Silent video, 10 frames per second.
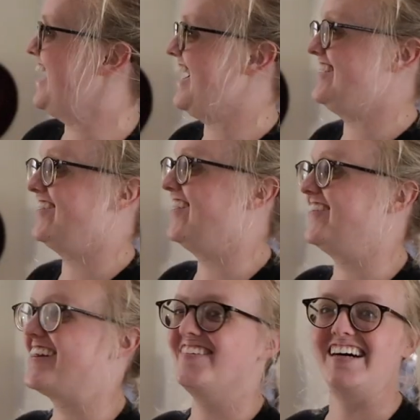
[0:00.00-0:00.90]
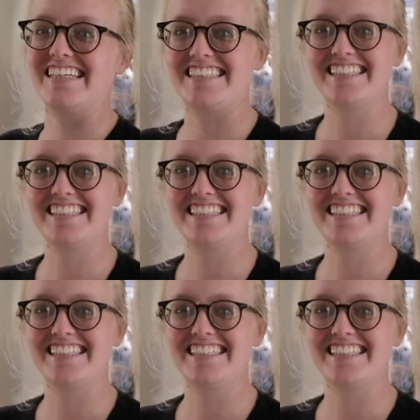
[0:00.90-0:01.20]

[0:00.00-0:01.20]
I don't know what it was.